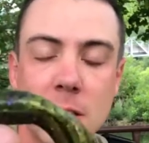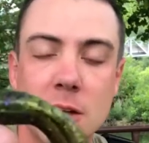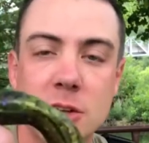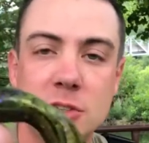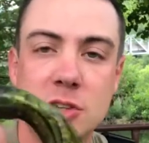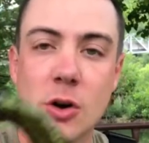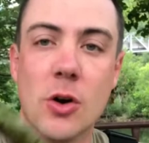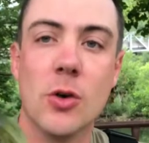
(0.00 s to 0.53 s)

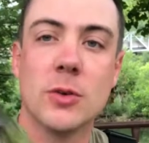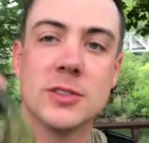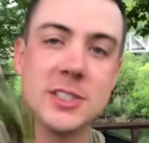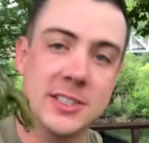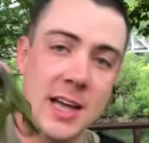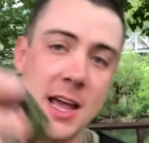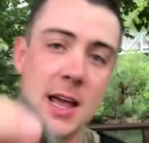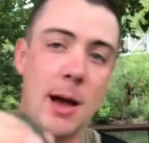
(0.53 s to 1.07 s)
So
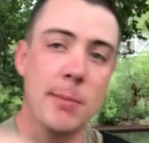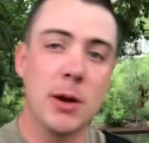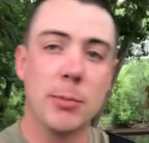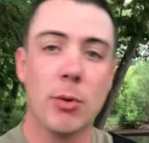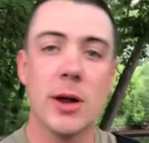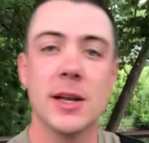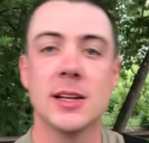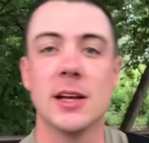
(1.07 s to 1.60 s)
today I'm gonna
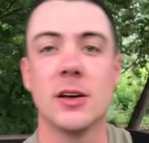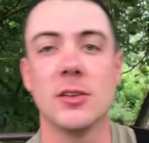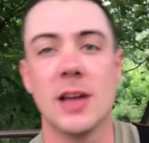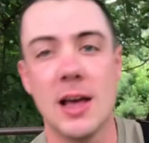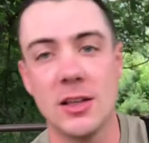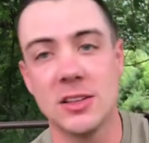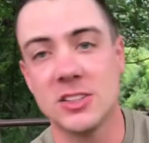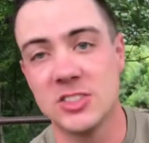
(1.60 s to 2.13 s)
break down
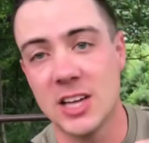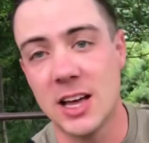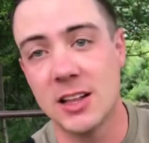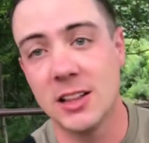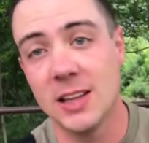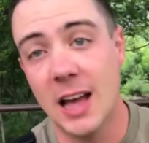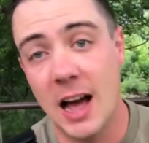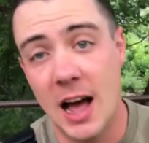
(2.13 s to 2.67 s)
how
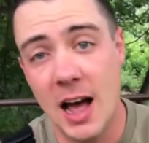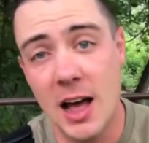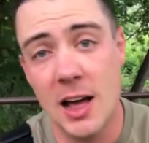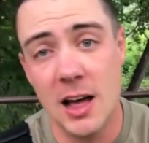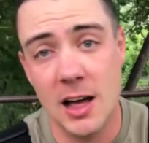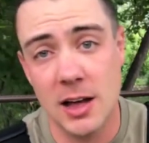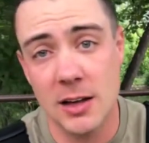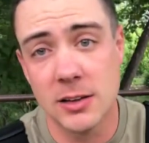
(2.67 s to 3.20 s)
exactly
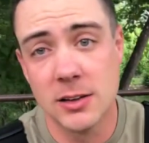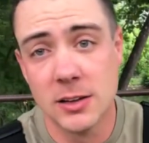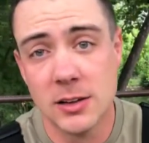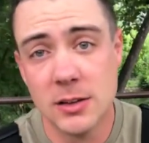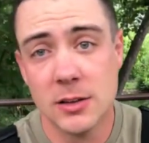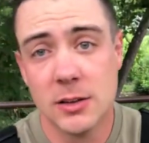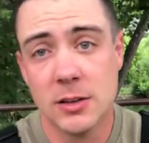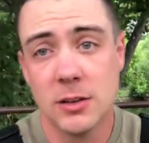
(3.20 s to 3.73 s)
I
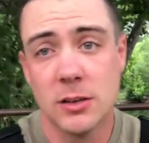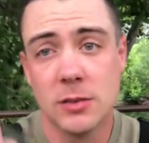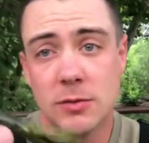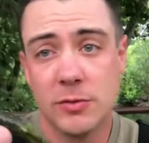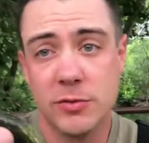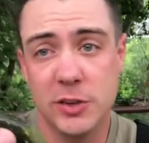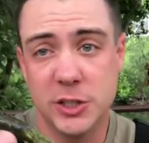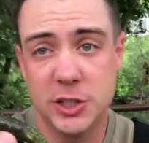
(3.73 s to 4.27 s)

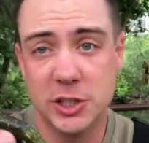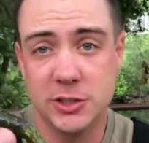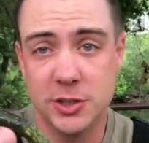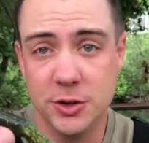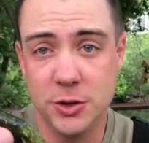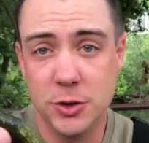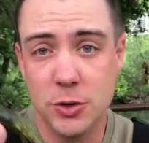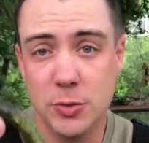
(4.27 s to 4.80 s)
fish a
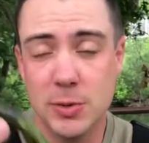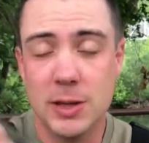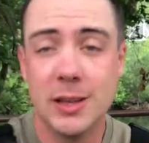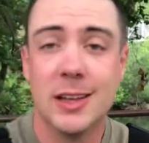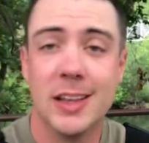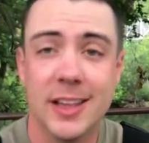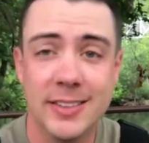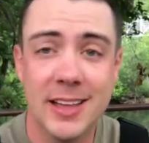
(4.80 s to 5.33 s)
tube,
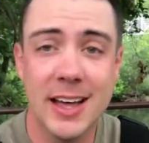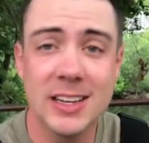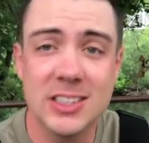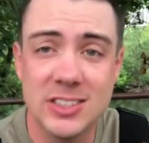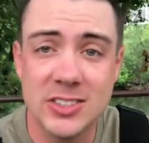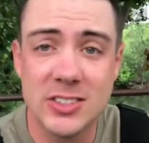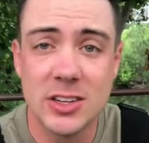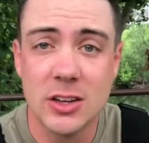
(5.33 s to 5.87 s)
and that
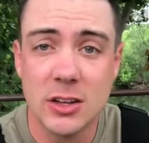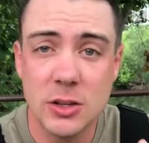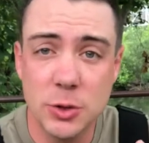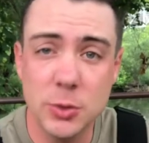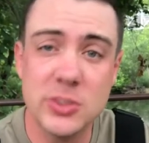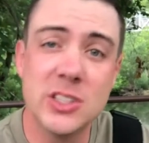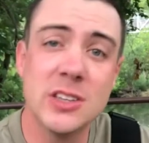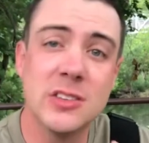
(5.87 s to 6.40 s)
is
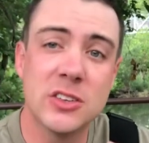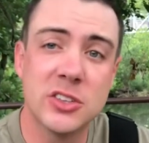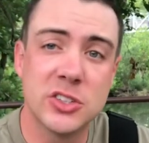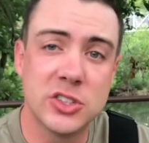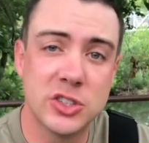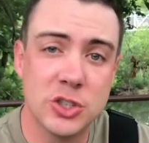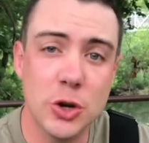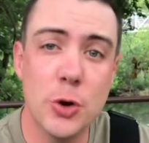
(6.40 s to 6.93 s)
using the
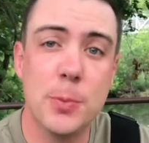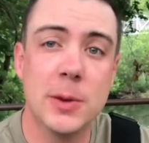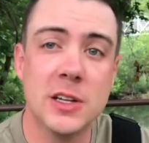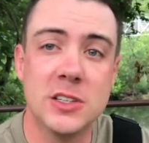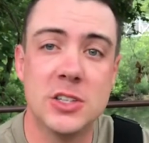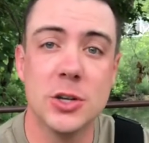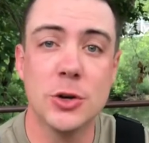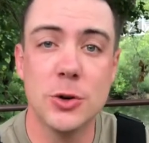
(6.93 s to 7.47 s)

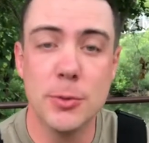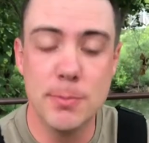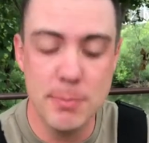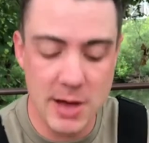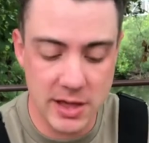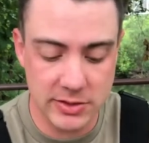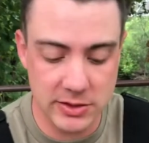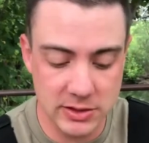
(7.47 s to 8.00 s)
stupid tube
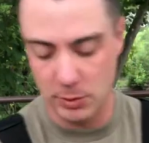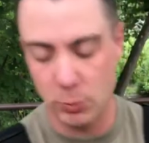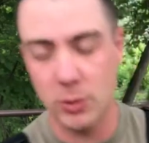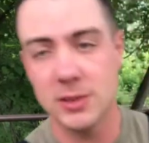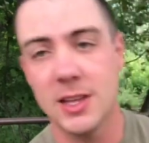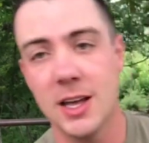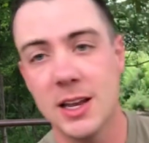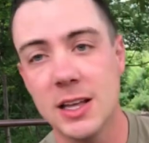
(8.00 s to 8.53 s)
method. And
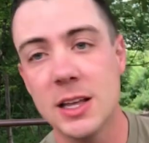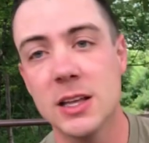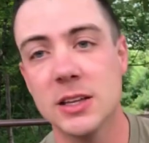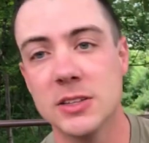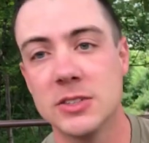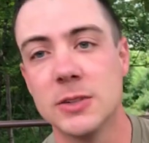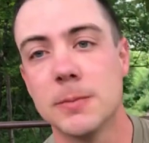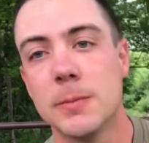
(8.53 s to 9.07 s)
what that
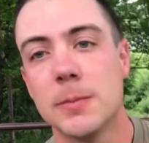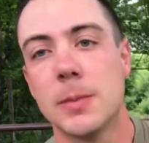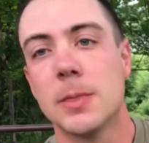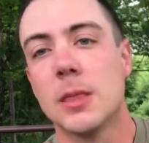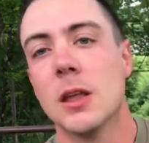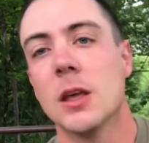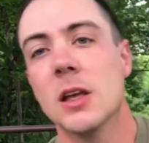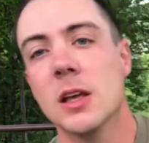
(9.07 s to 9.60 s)
is,
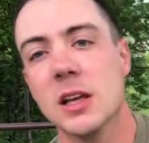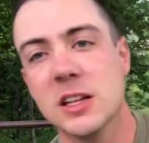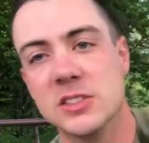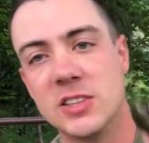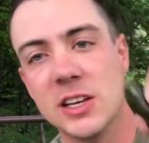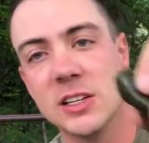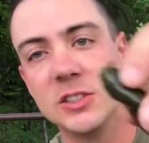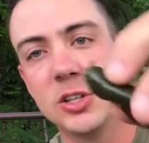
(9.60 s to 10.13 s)

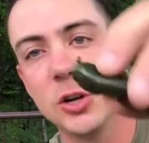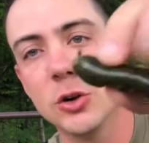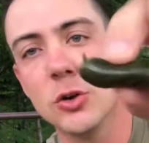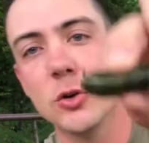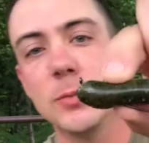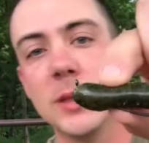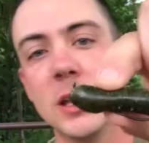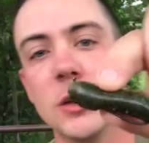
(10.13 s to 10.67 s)
it's a
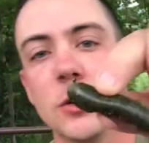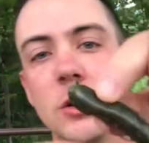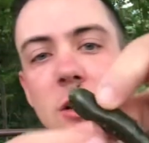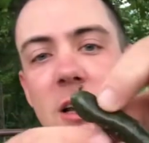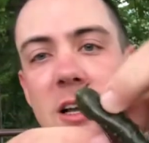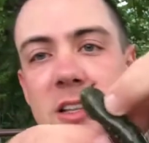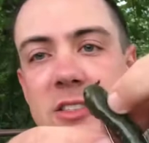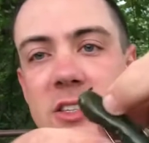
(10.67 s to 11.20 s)
tube that
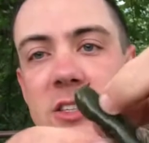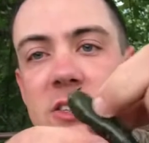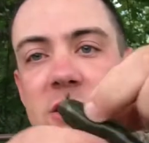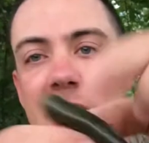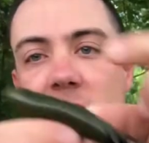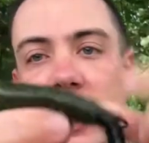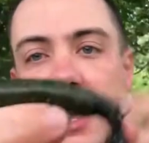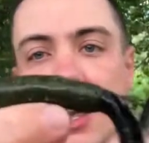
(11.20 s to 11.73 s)
utilizes
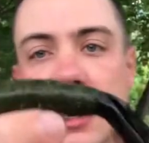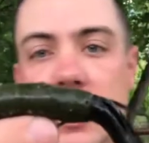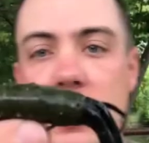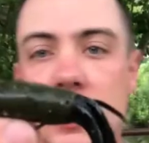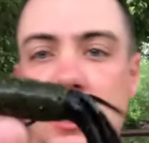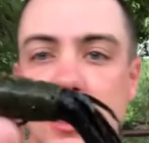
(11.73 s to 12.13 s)
a